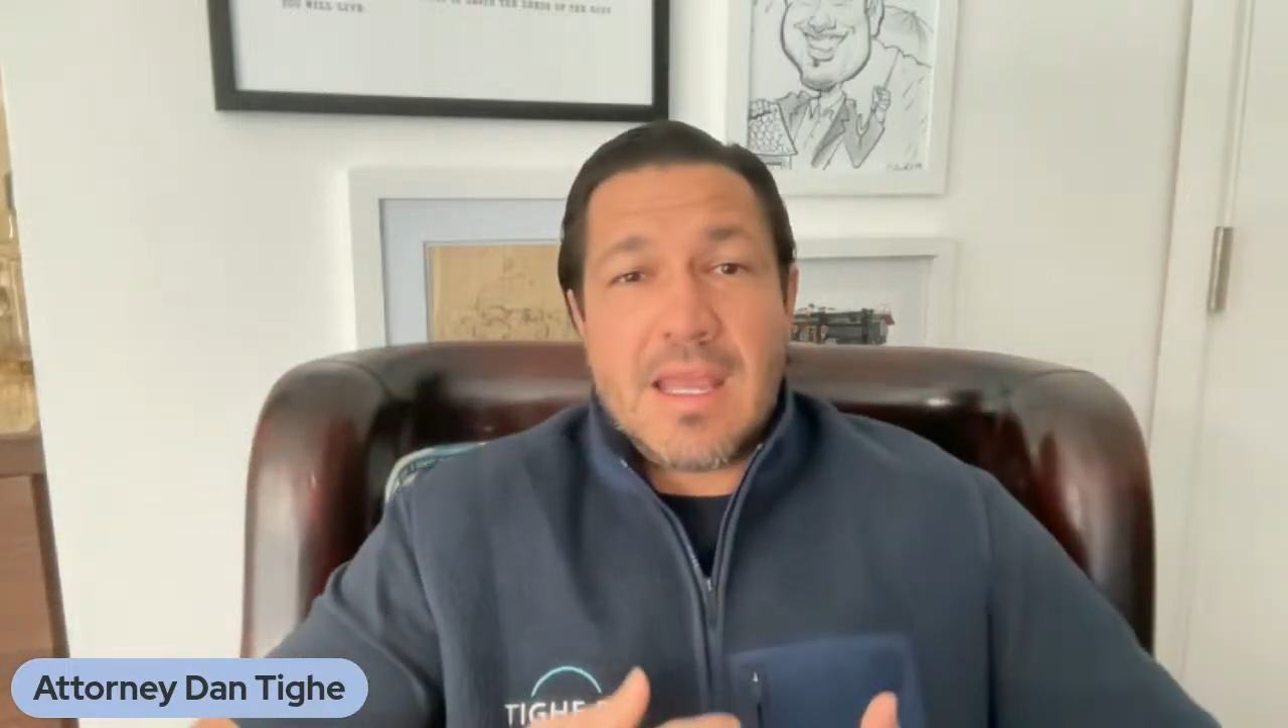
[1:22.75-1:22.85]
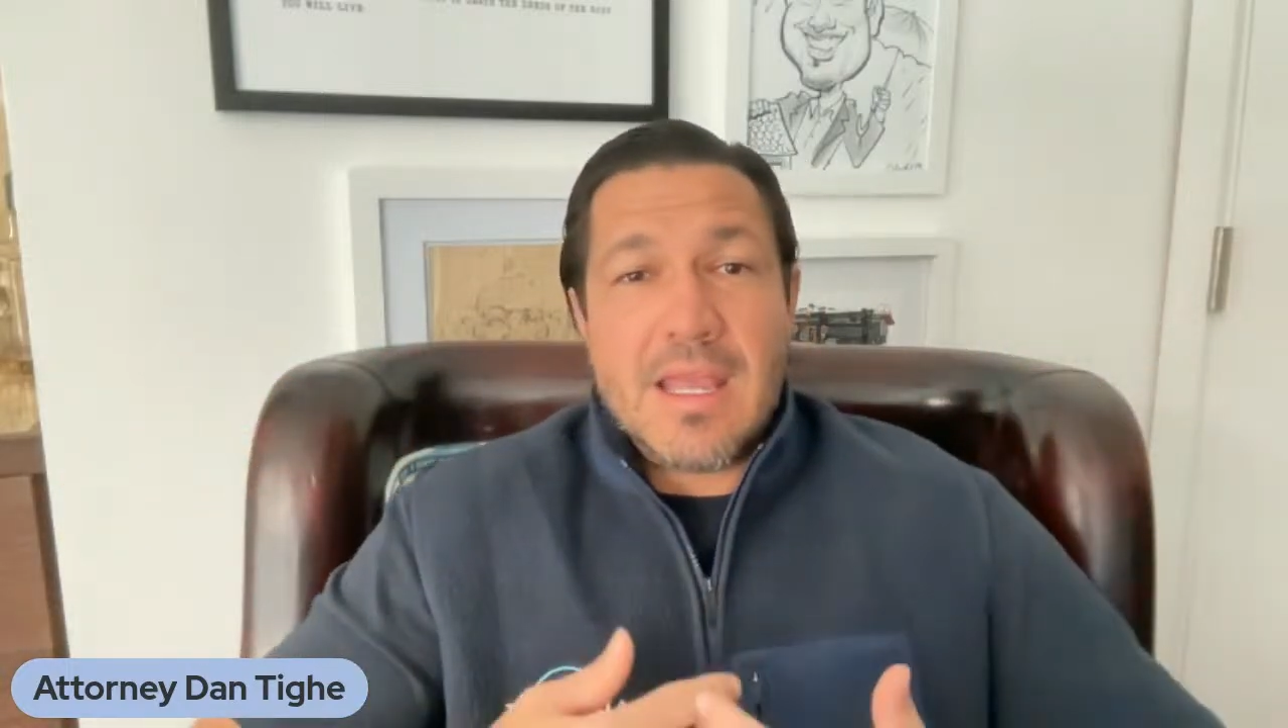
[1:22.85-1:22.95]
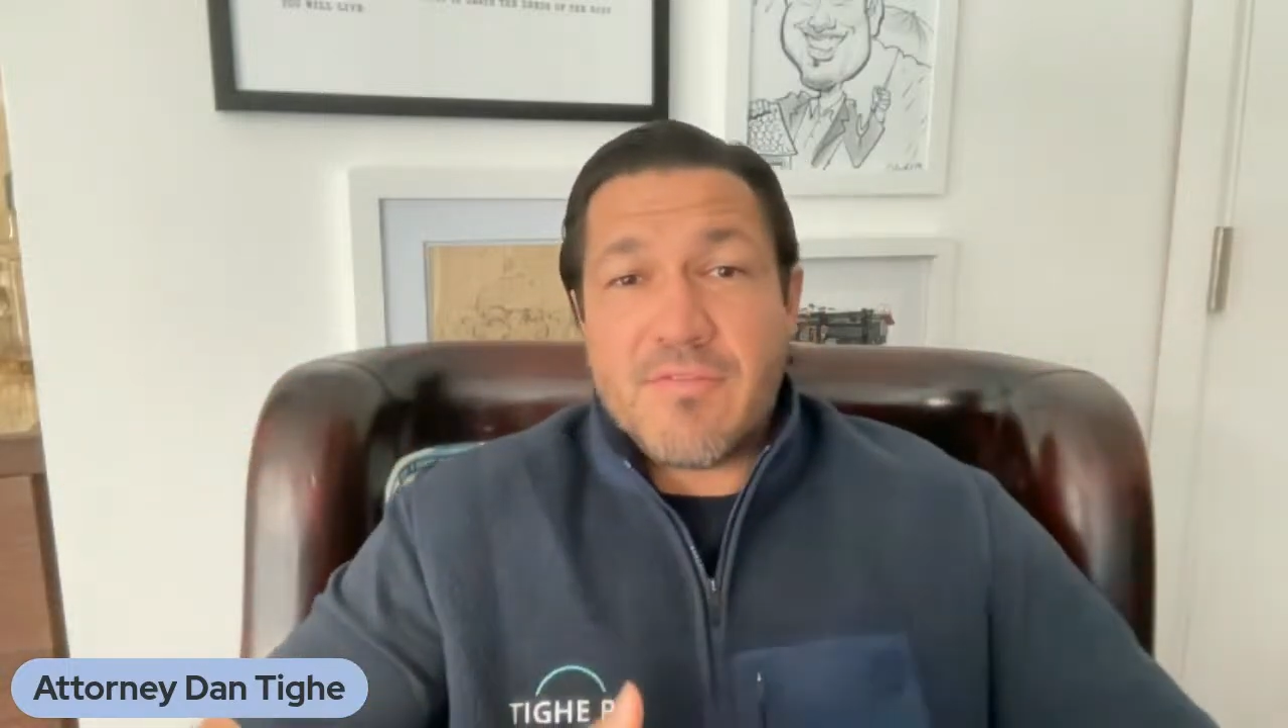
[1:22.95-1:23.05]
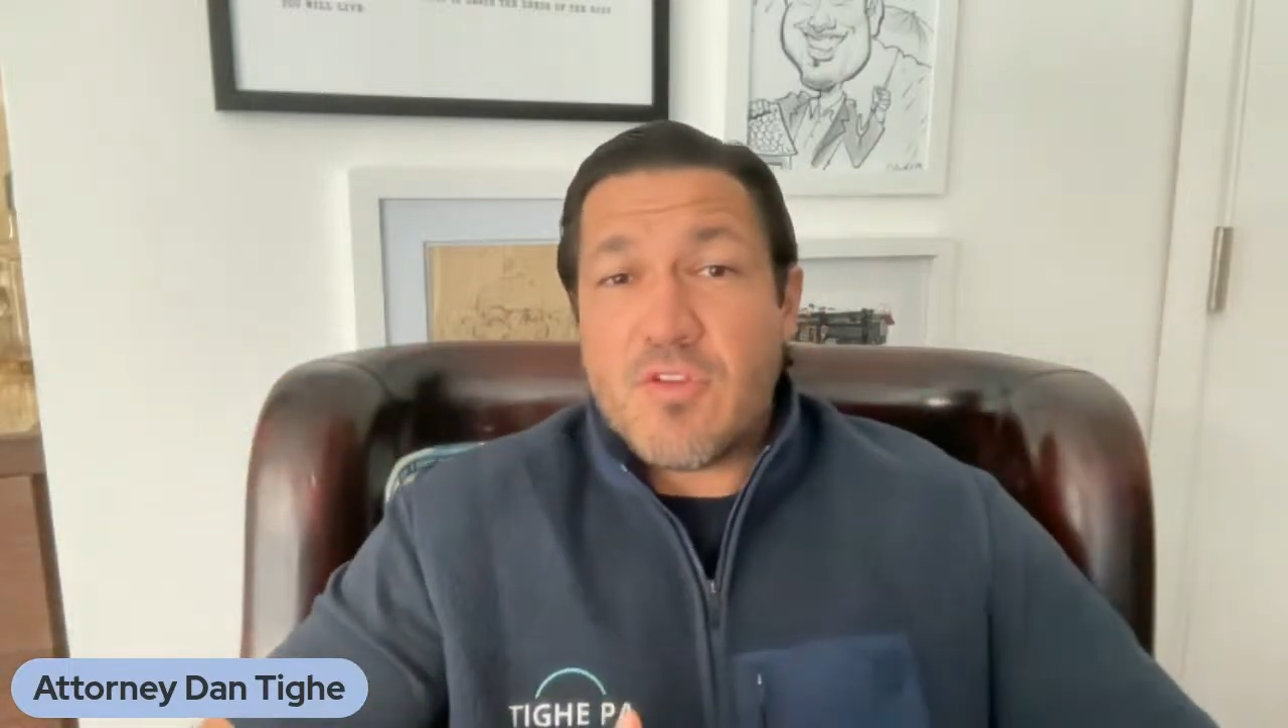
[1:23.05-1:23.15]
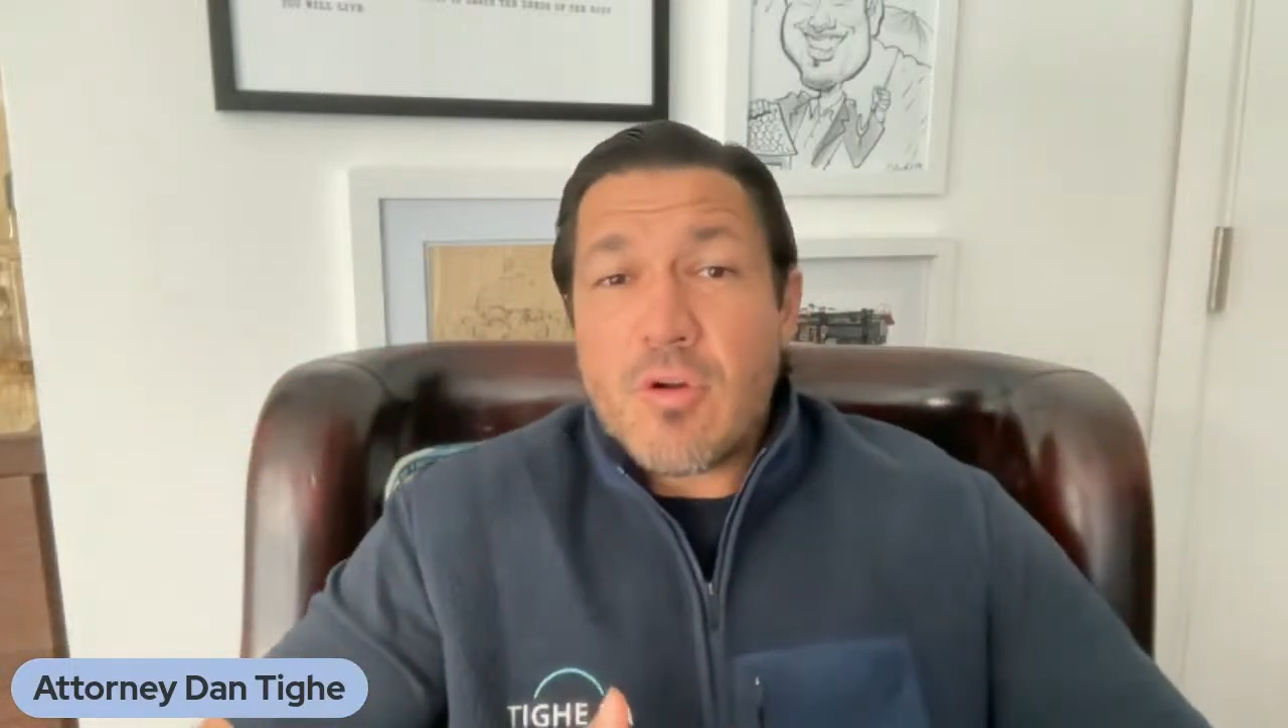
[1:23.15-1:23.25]

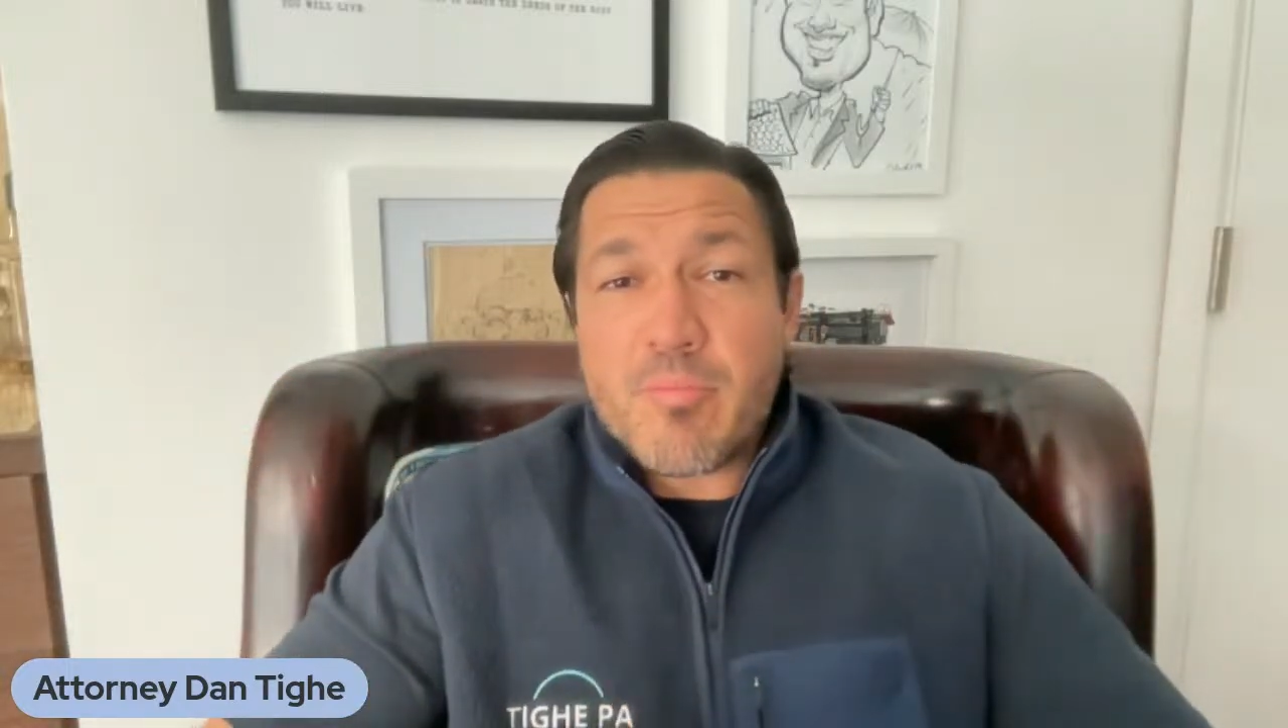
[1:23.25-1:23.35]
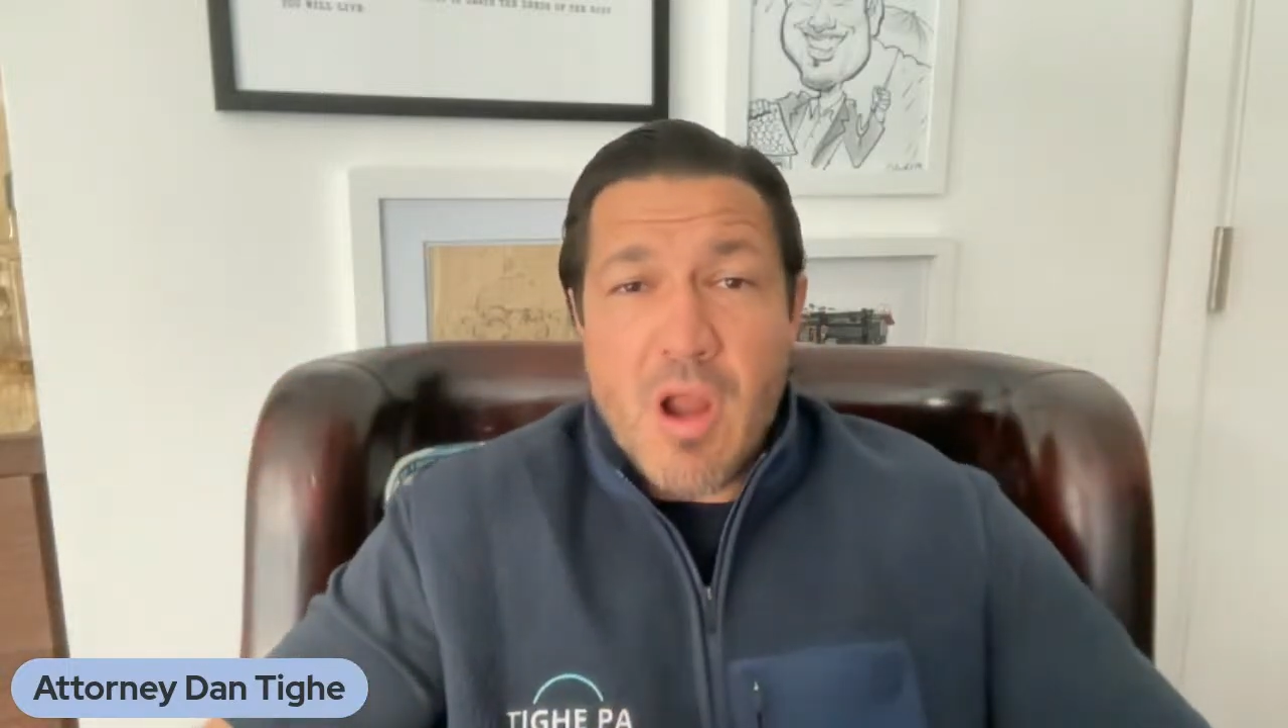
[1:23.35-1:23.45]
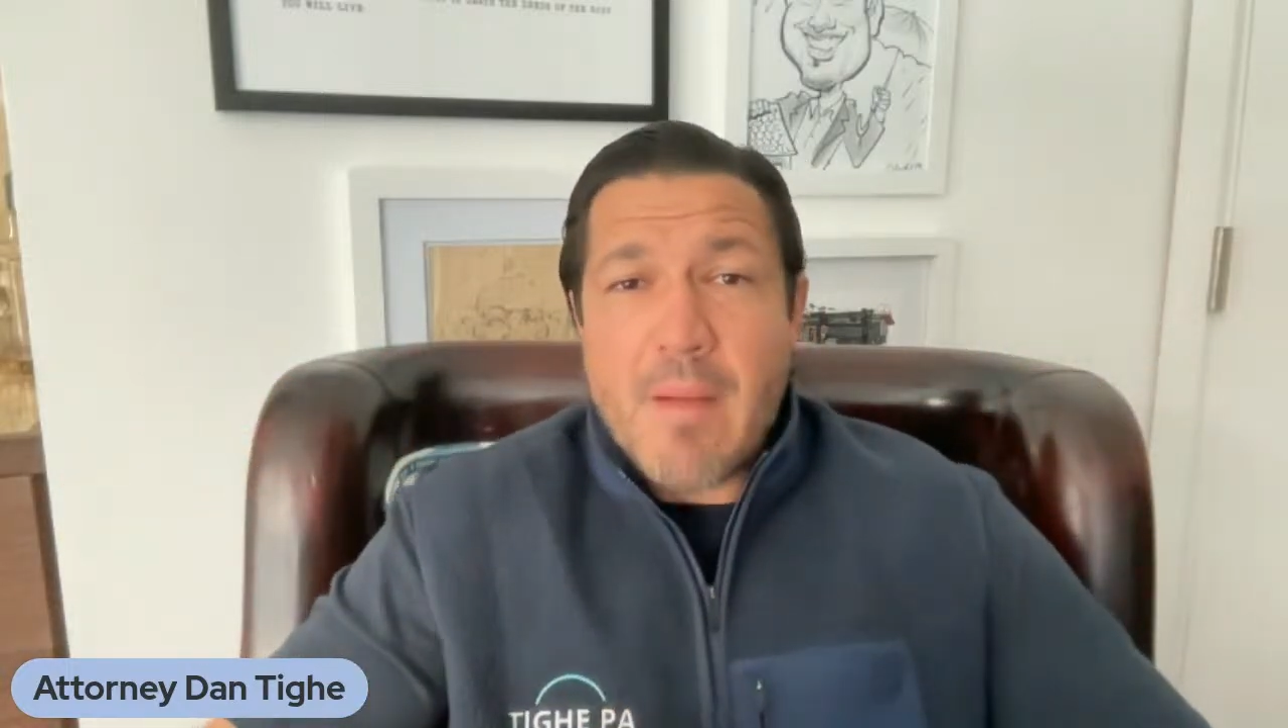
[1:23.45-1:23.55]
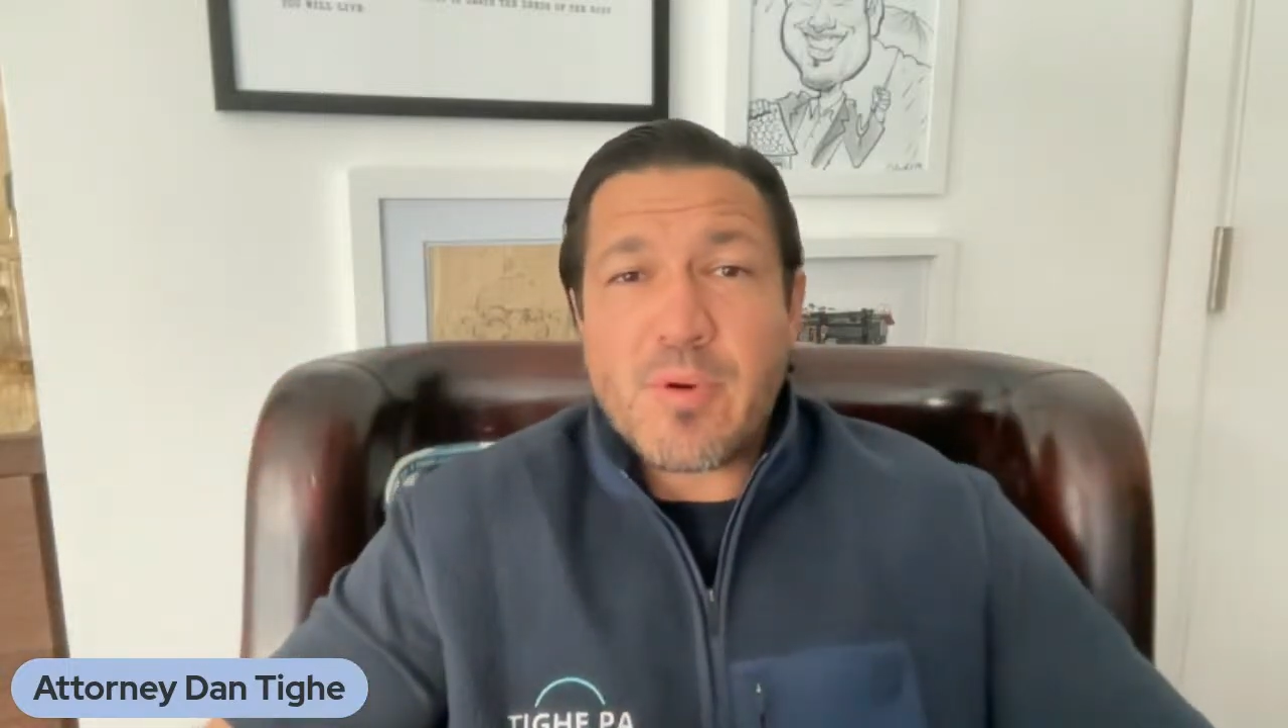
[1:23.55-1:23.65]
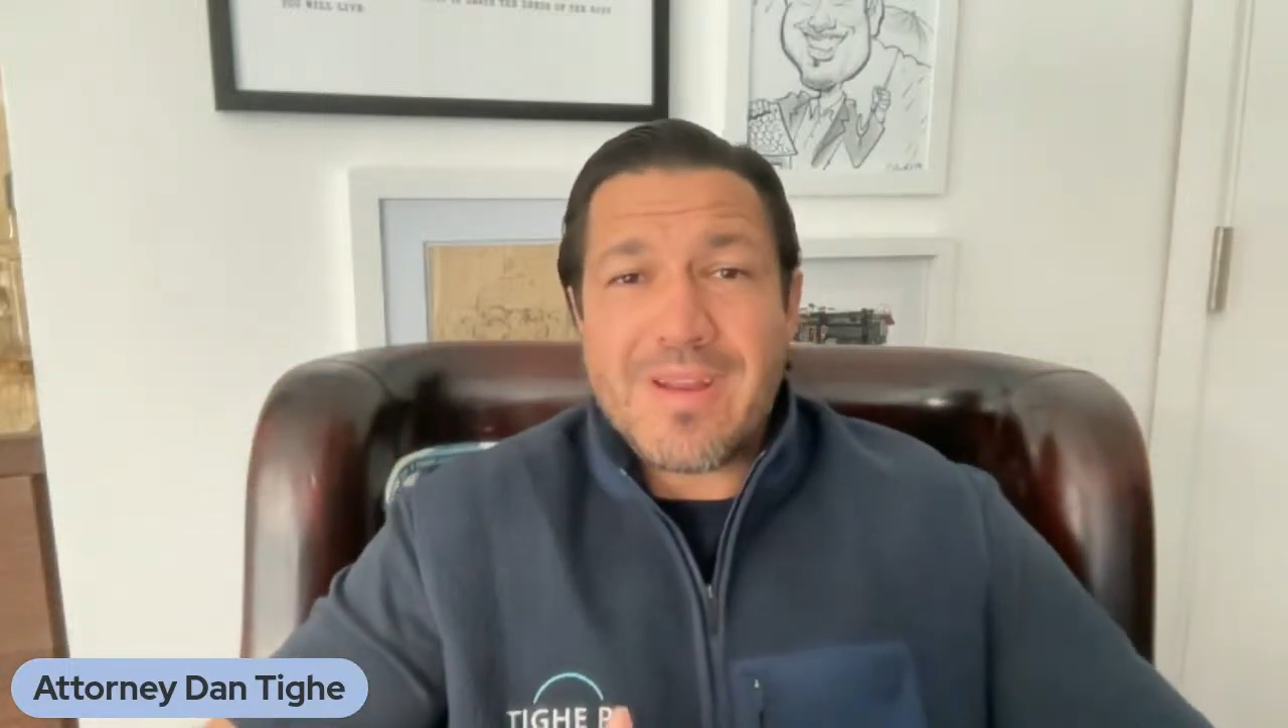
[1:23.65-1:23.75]
if your
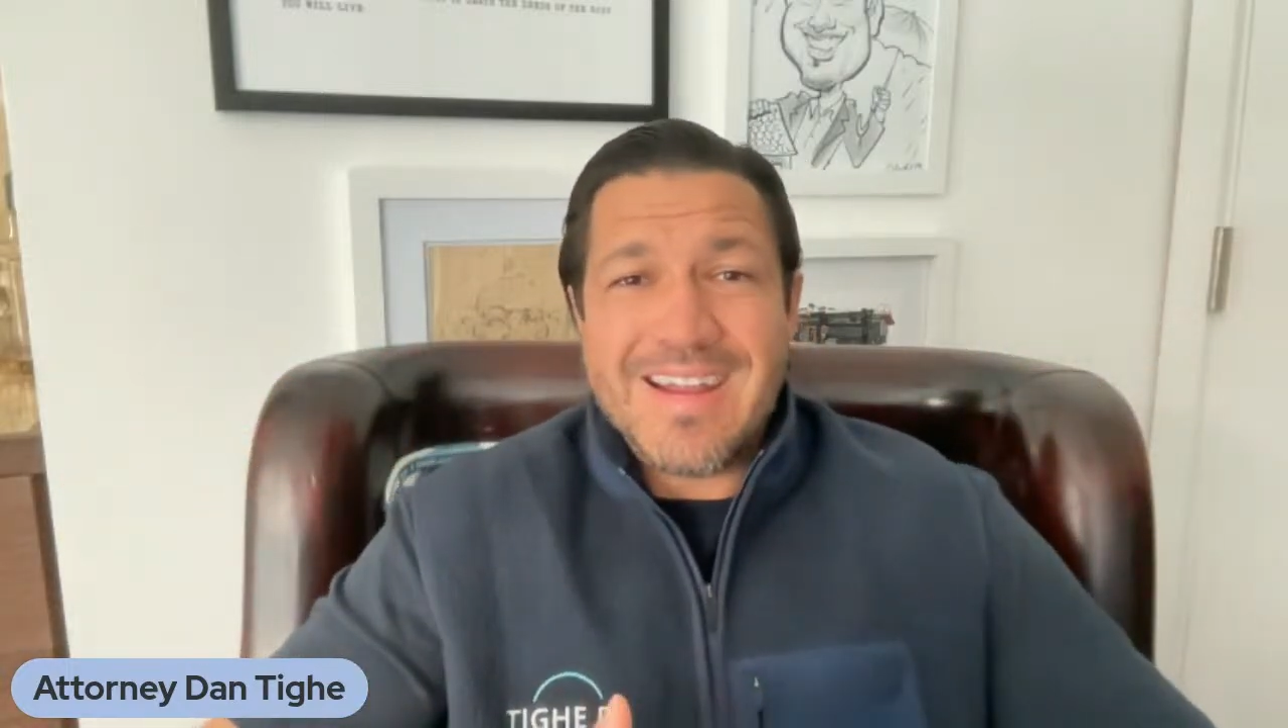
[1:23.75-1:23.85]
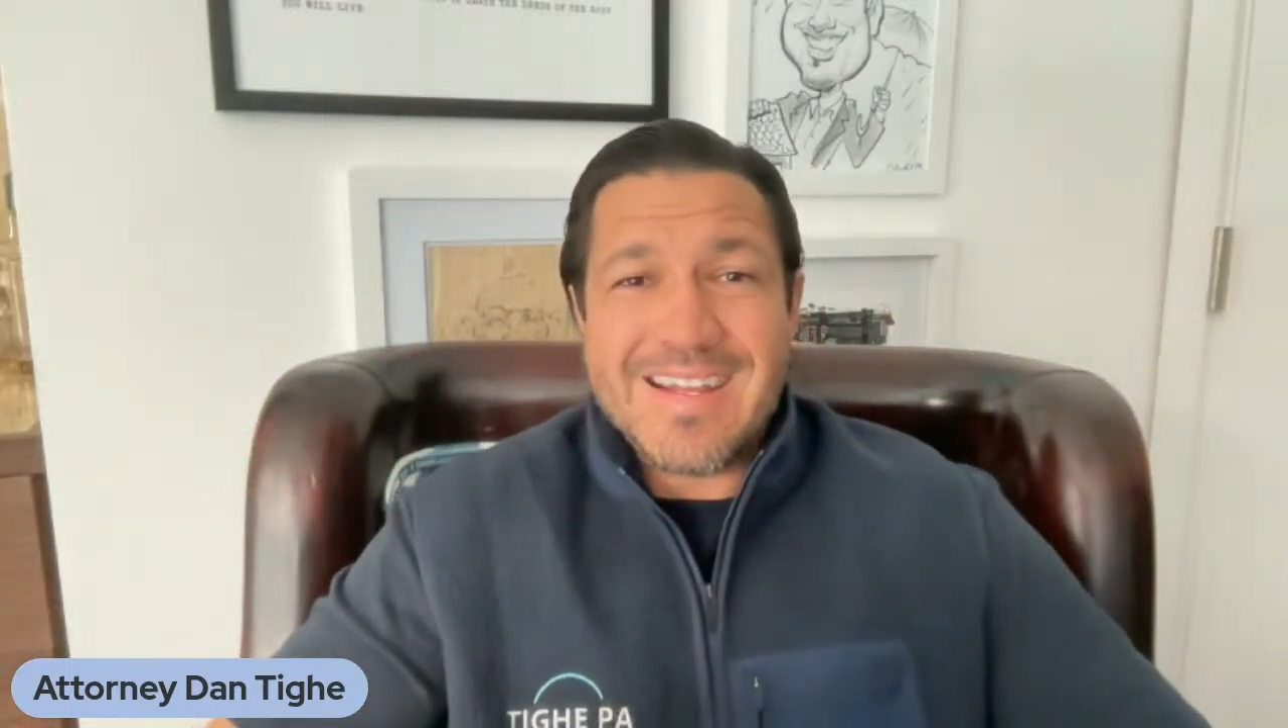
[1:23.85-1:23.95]
property